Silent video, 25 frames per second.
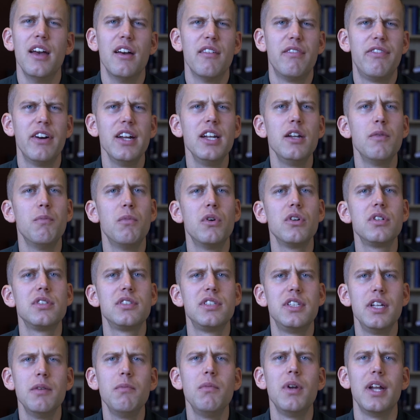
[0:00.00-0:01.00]
Find a more
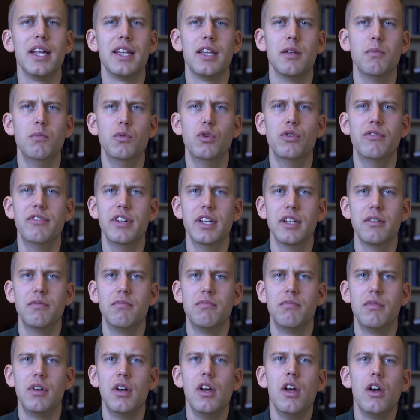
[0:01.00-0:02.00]
stimulating movie.
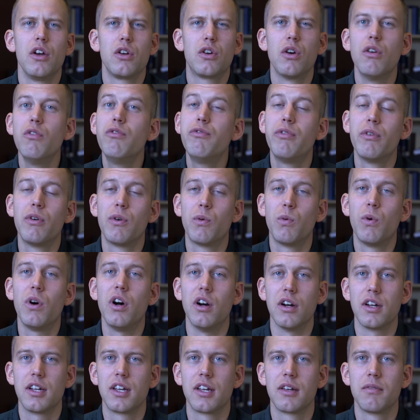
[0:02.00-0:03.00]
Go for a
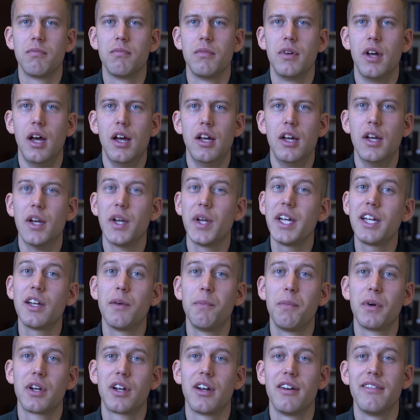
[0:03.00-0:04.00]
walk. Strike
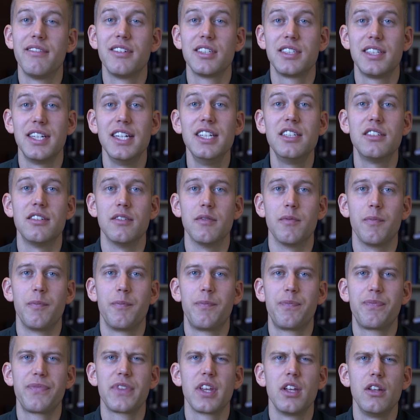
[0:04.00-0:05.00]
up a conversation.
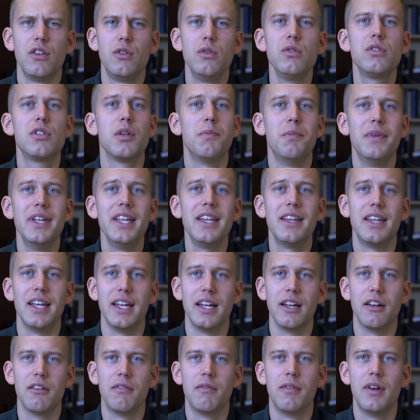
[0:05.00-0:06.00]
Do some
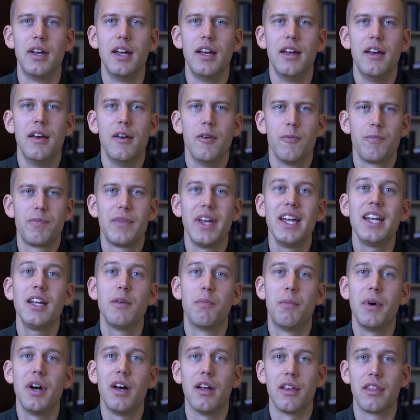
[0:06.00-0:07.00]
knitting. Take a
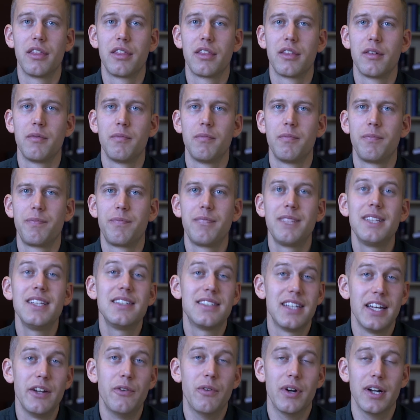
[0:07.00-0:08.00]
bath,
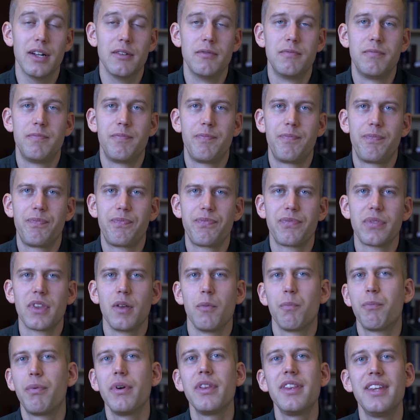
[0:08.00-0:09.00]
etc.
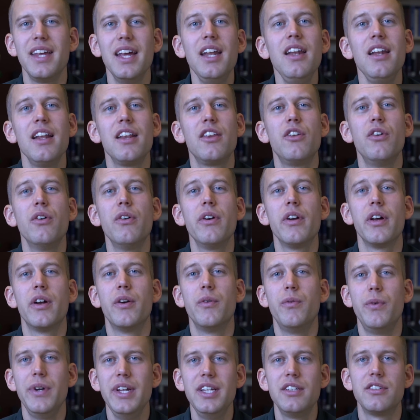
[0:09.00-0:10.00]
Pretend that you're a
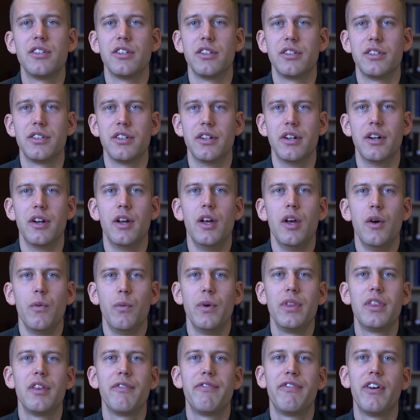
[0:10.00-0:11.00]
researcher
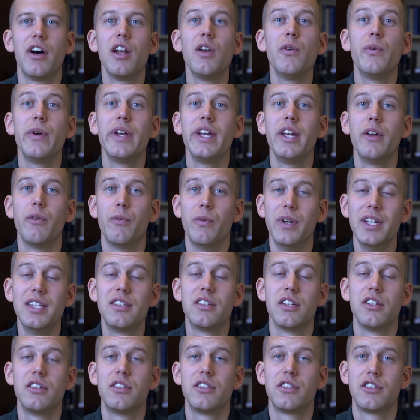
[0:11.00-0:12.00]
with the following
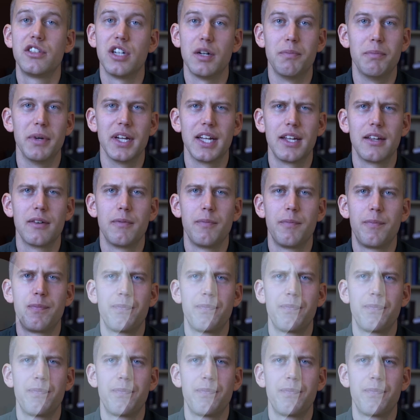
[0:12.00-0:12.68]
research topic.